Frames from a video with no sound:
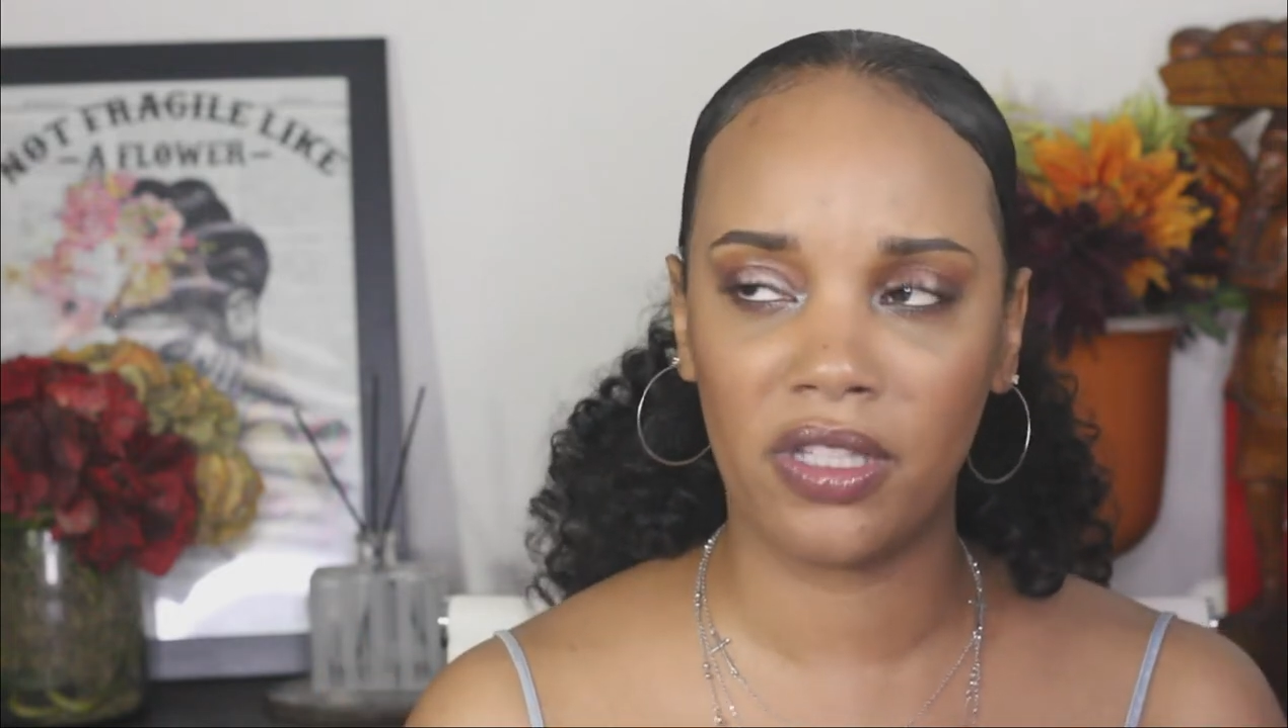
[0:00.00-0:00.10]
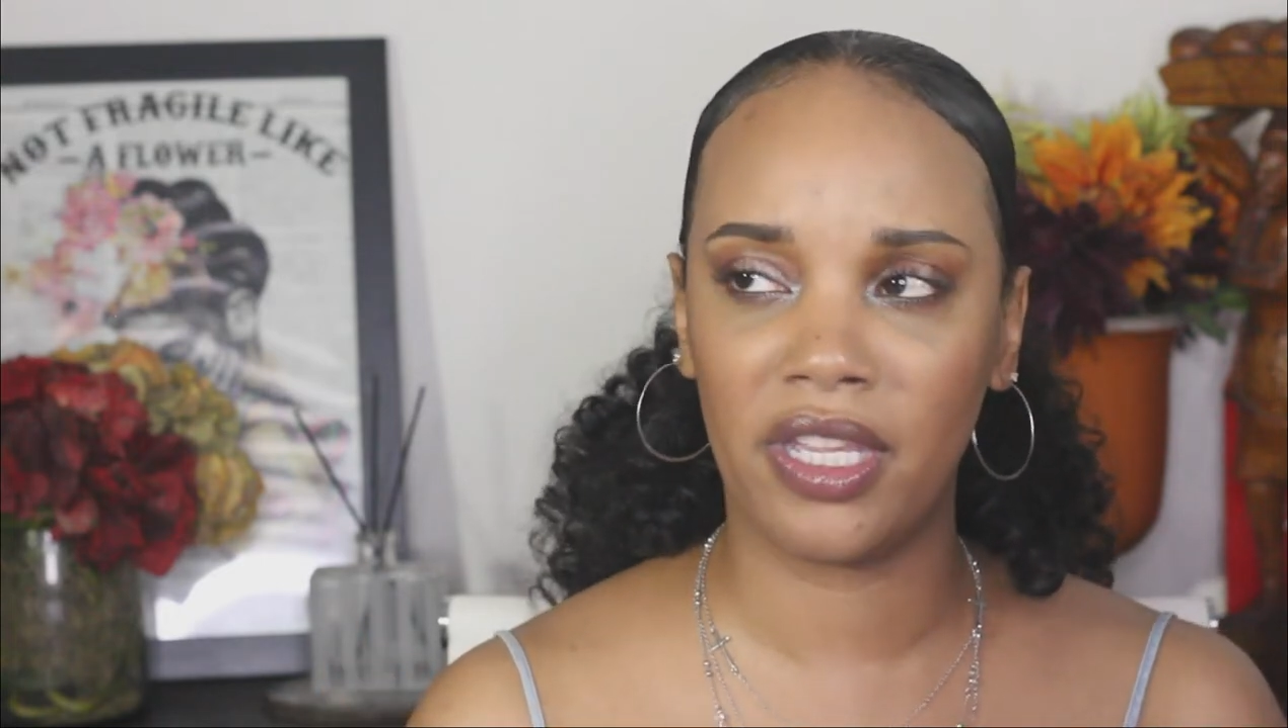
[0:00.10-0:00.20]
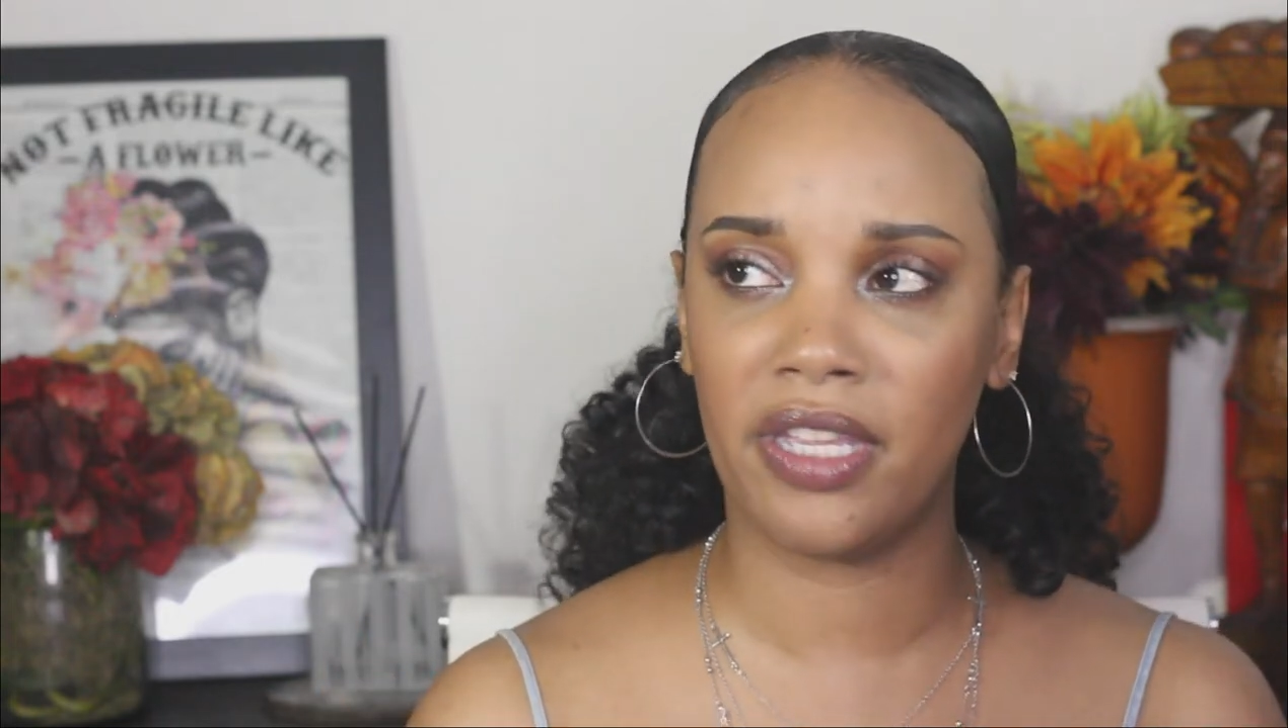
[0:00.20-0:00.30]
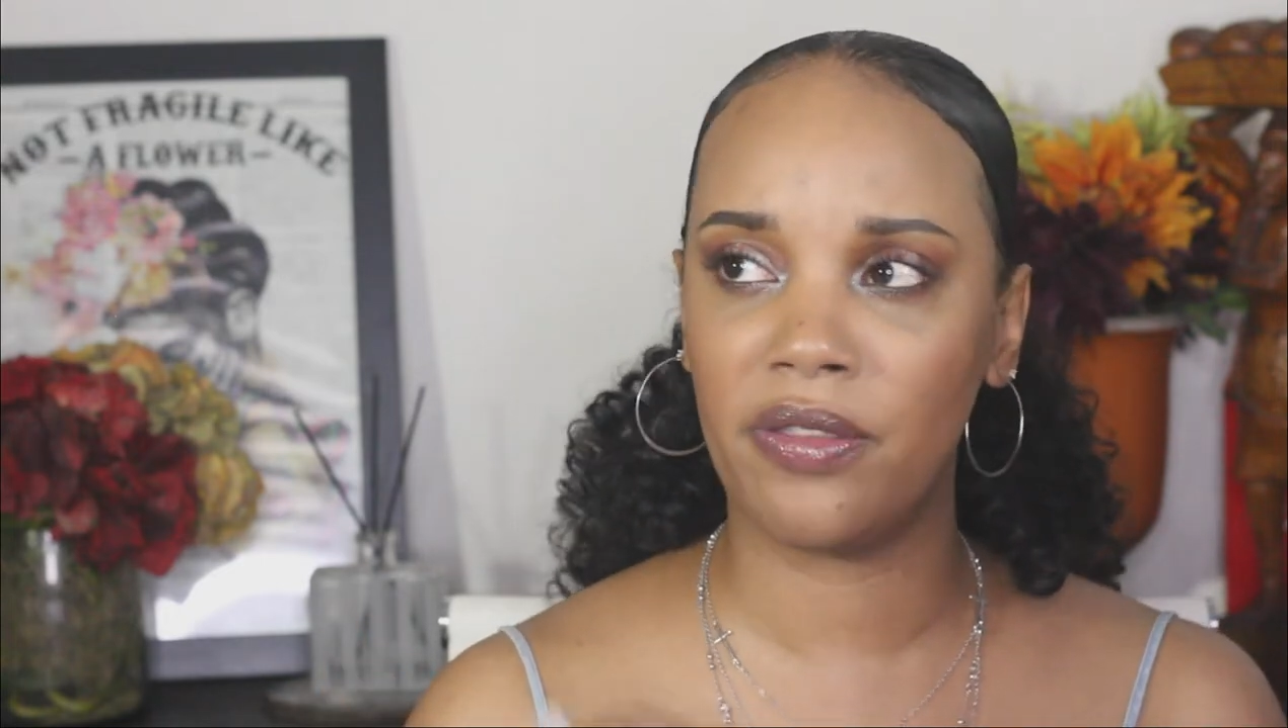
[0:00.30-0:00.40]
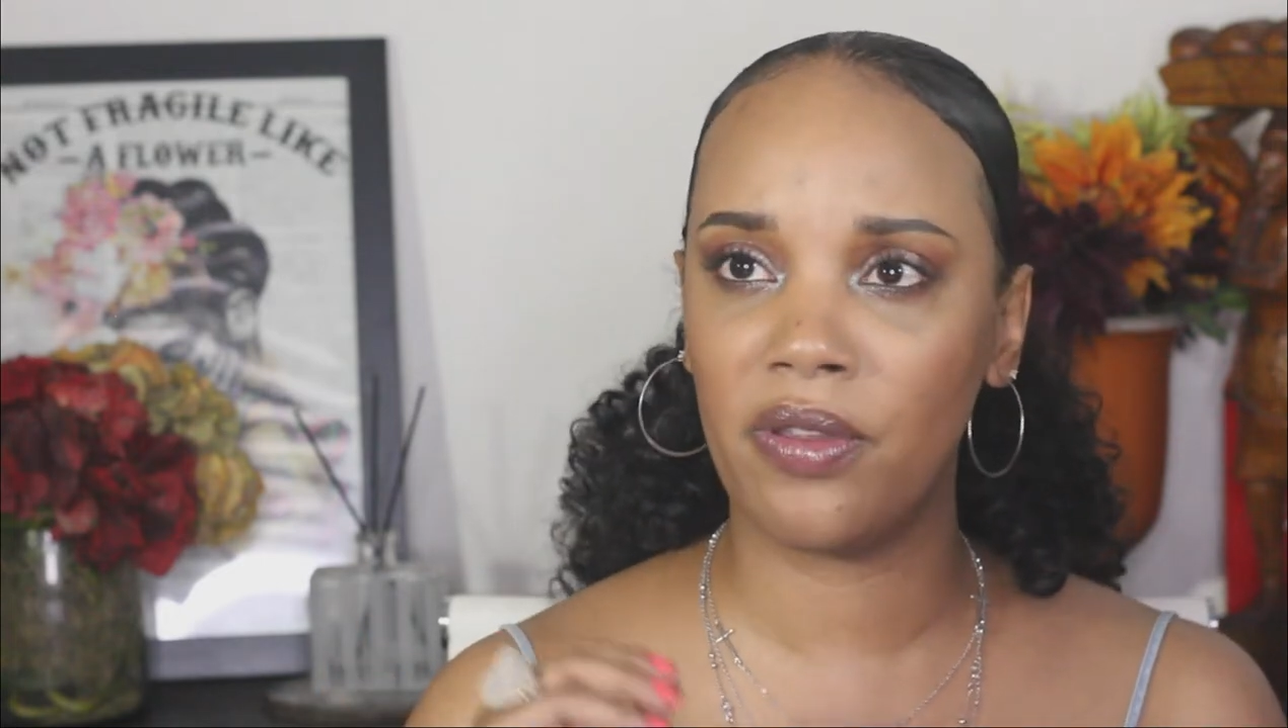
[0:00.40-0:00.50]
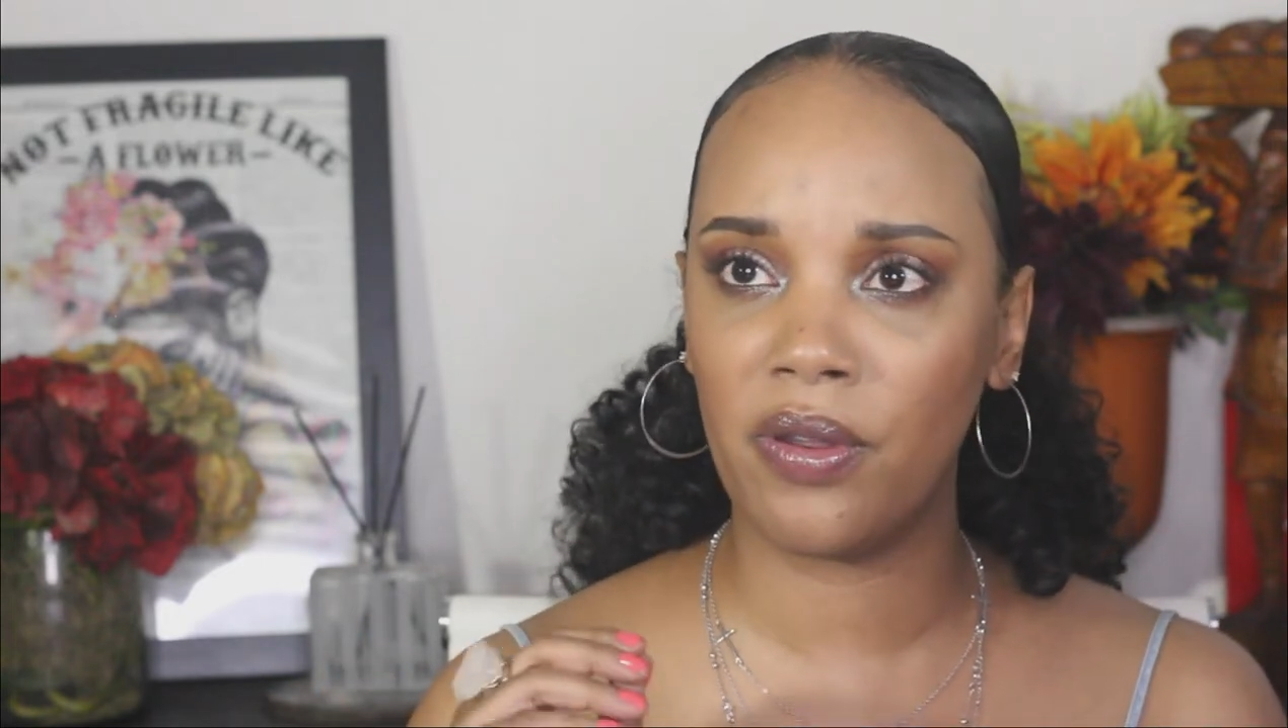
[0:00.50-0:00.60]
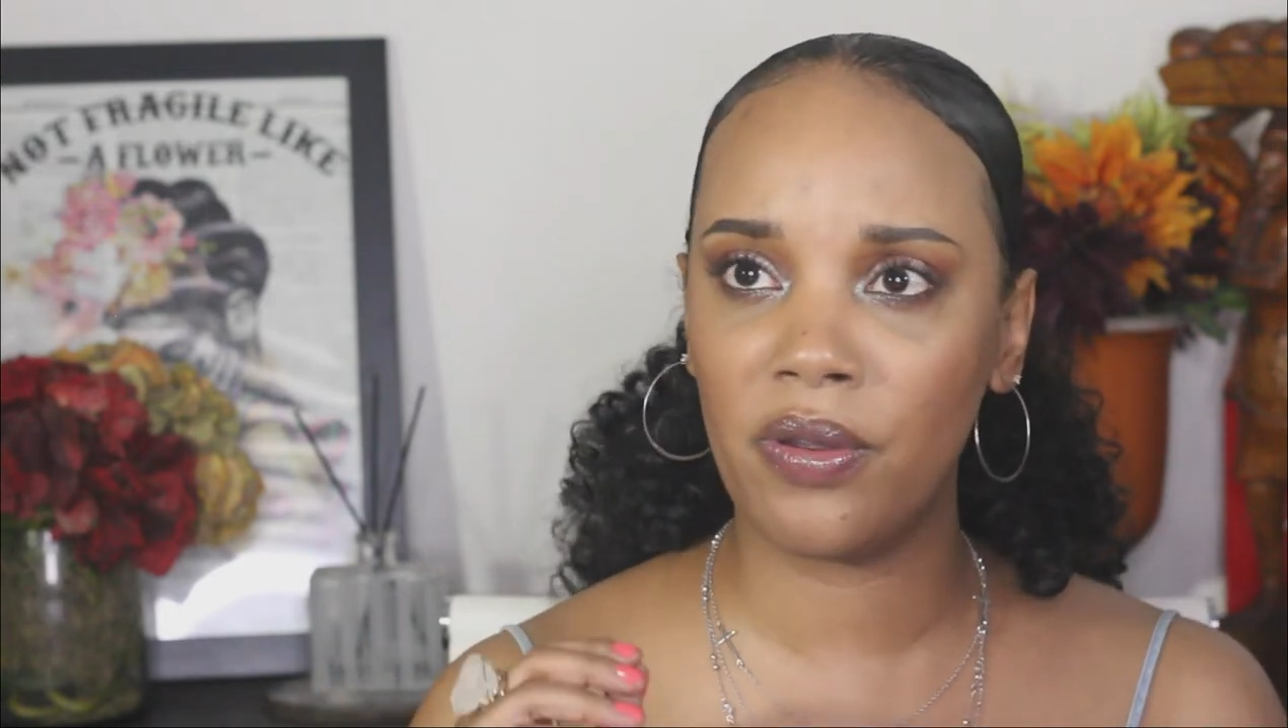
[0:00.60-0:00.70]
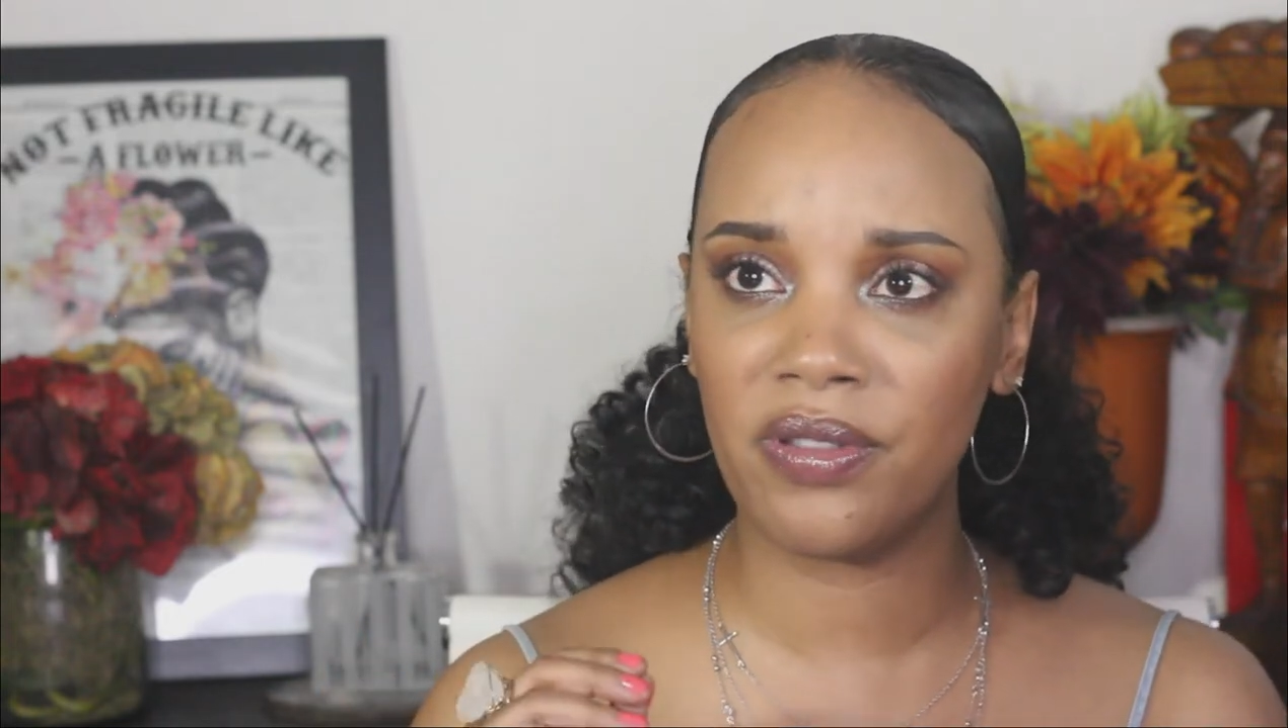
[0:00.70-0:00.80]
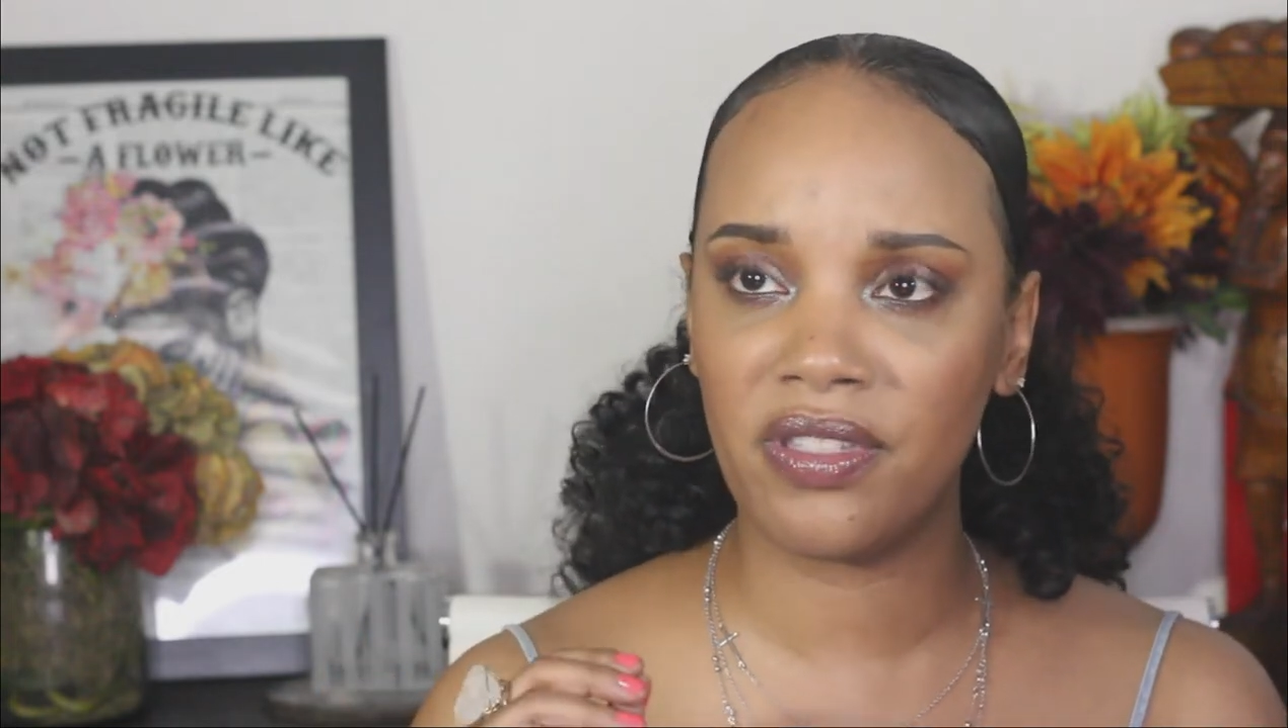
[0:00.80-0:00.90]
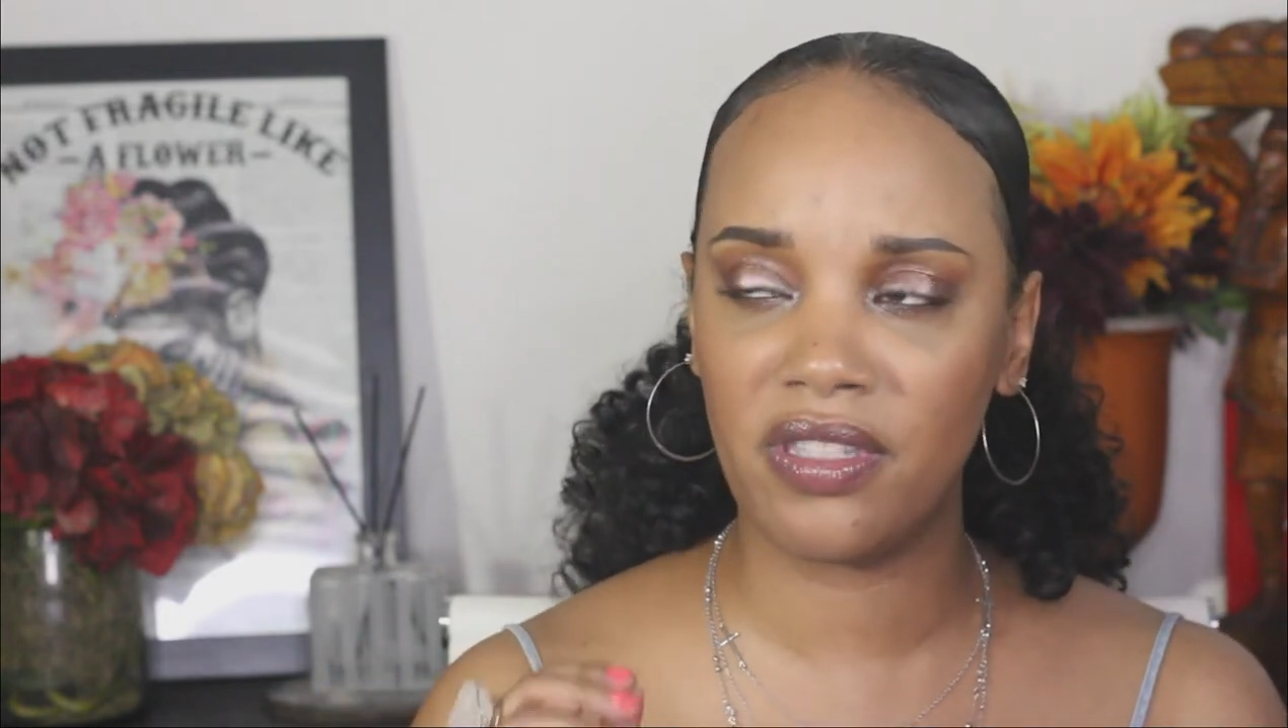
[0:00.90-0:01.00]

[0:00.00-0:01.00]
Like those